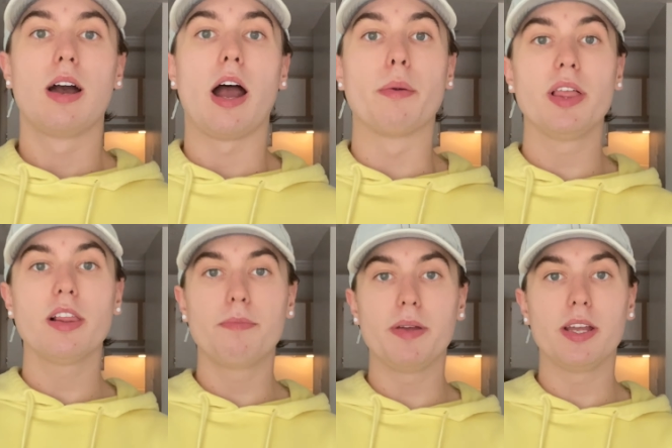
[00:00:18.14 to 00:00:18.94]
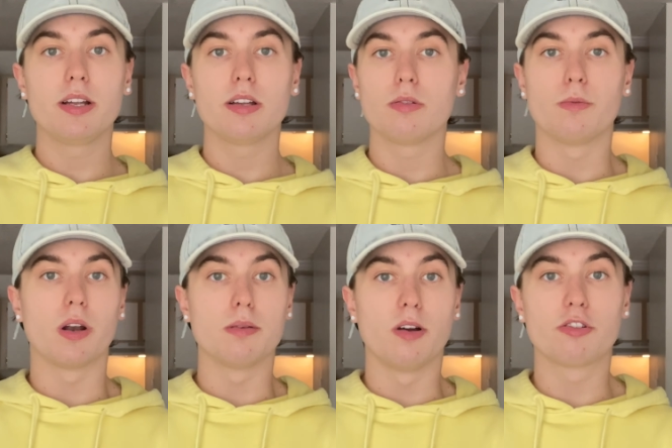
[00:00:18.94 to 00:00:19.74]
I really love being one
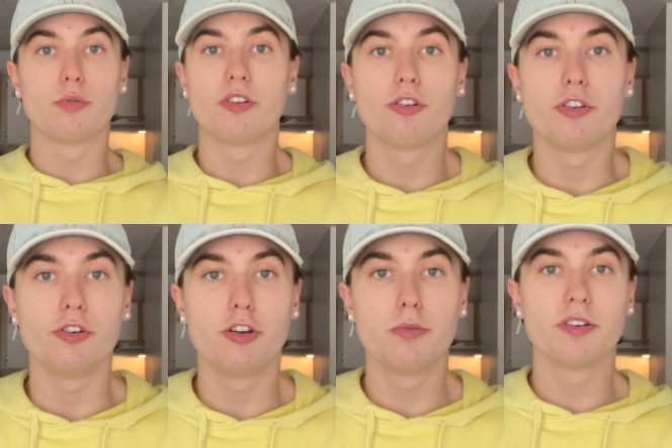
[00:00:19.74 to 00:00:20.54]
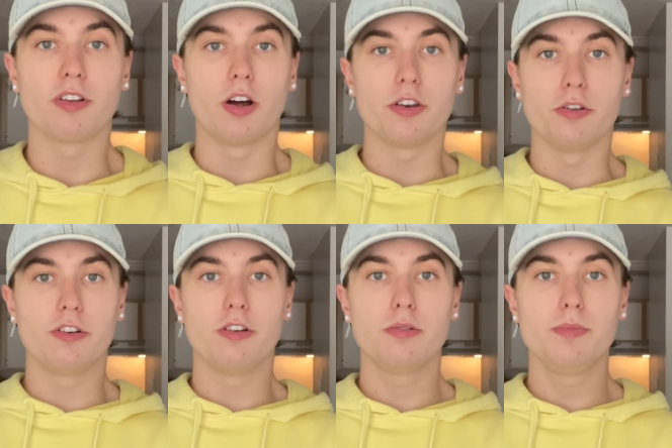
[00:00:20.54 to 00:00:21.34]
of the most original YouTubers on
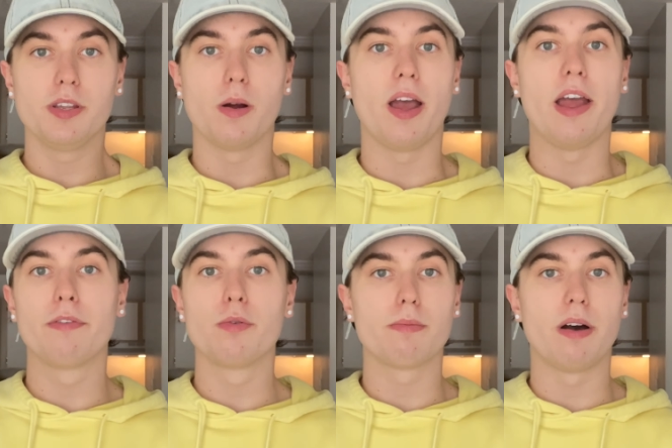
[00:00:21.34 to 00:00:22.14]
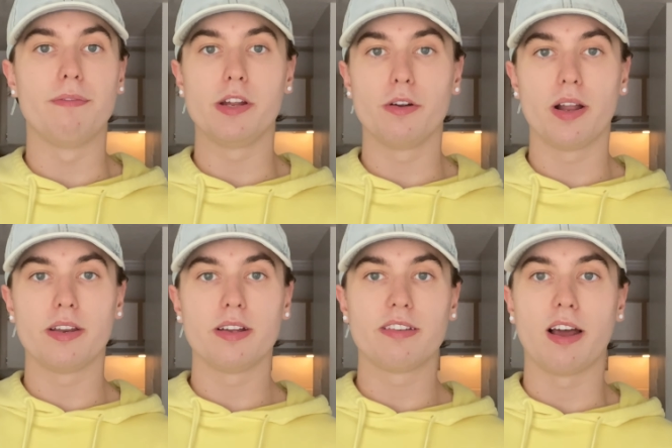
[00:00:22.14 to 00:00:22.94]
YouTube. You know, every one of my video
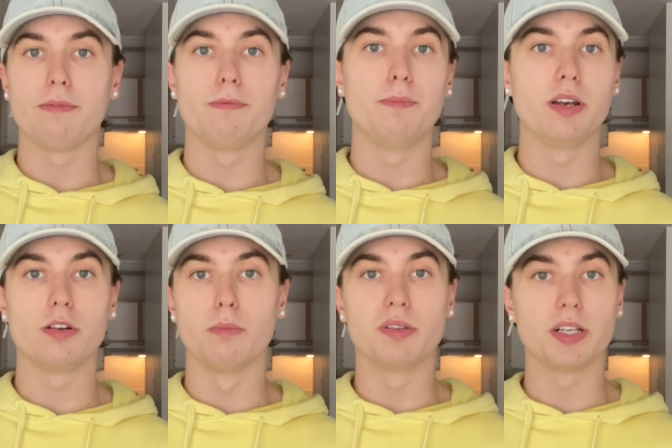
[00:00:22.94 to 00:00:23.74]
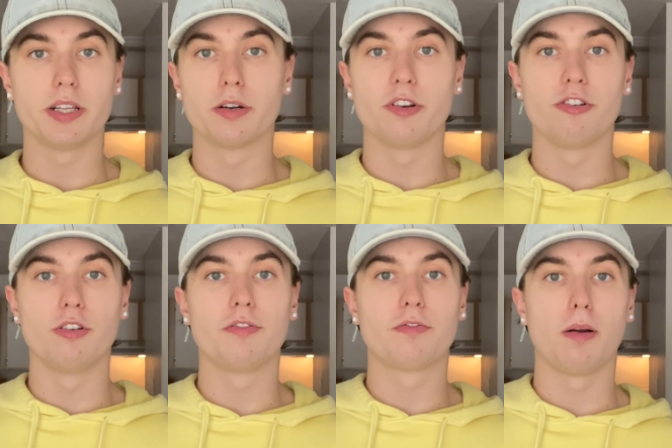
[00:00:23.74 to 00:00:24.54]
ideas have been completely
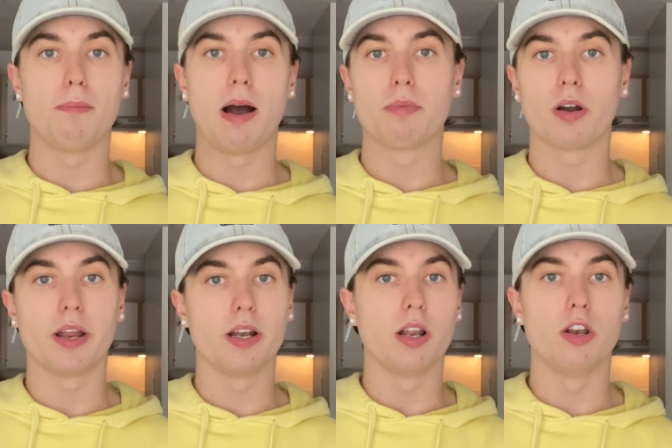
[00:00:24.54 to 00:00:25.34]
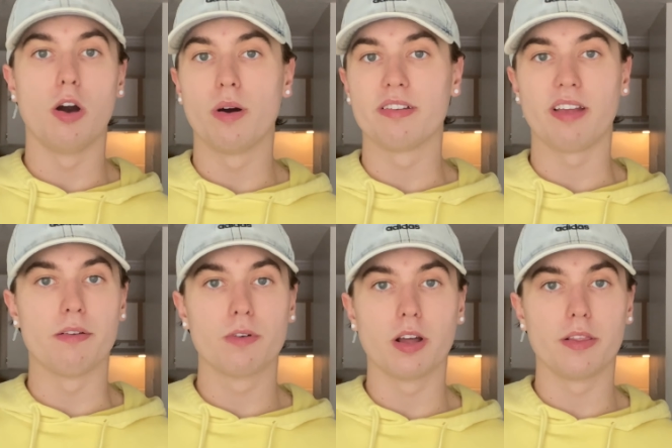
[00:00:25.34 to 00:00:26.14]
original from my brain. No one's
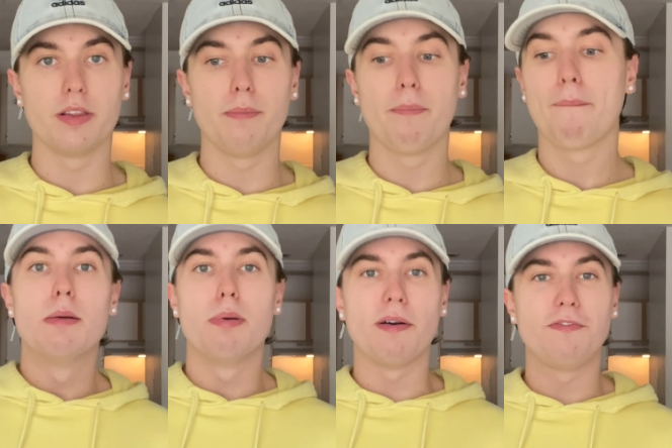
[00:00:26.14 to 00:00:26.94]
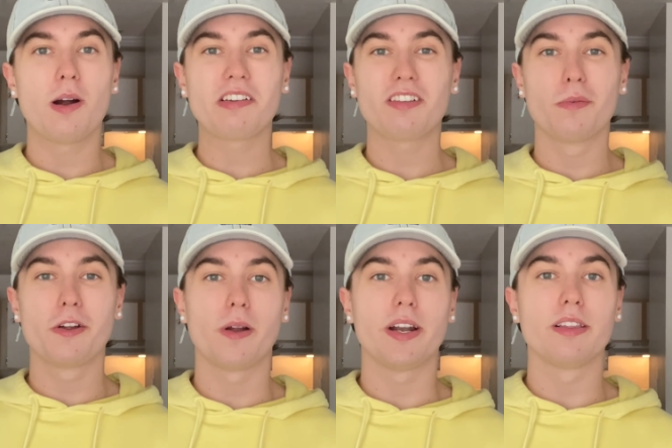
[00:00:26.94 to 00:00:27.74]
ever done them. But before I start
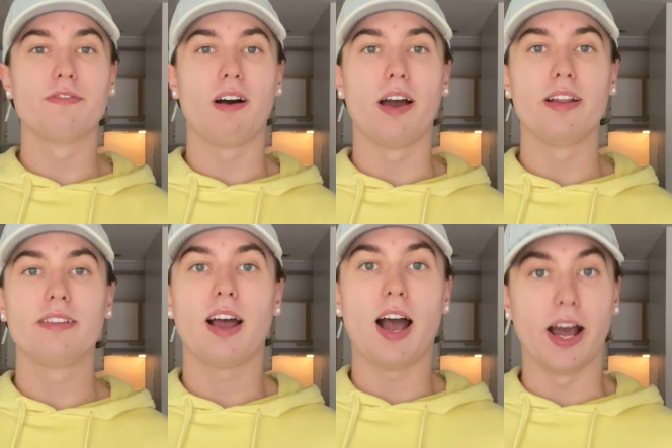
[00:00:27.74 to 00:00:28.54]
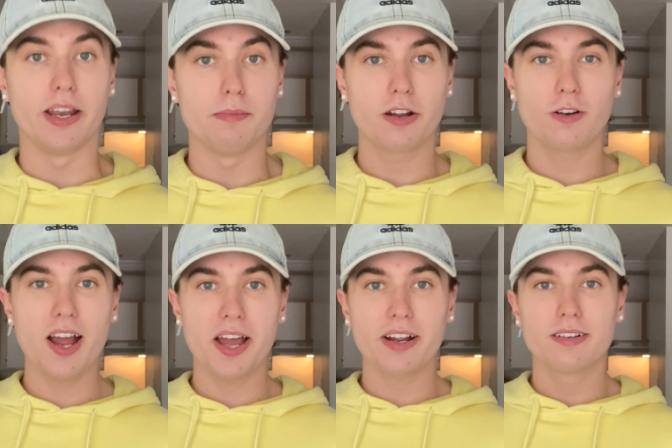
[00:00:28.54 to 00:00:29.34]
recreating the vines, I need my
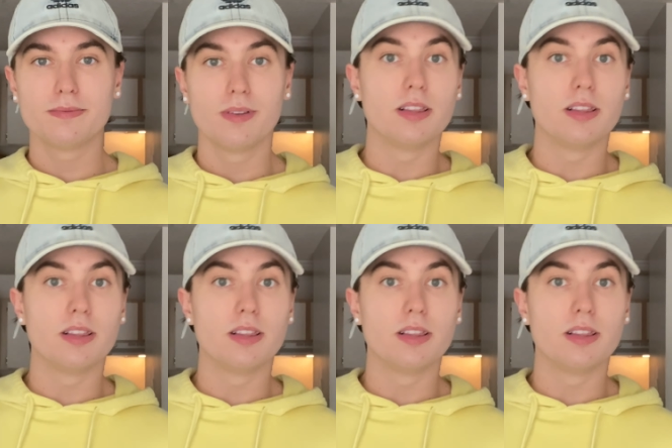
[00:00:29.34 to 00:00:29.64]
crack.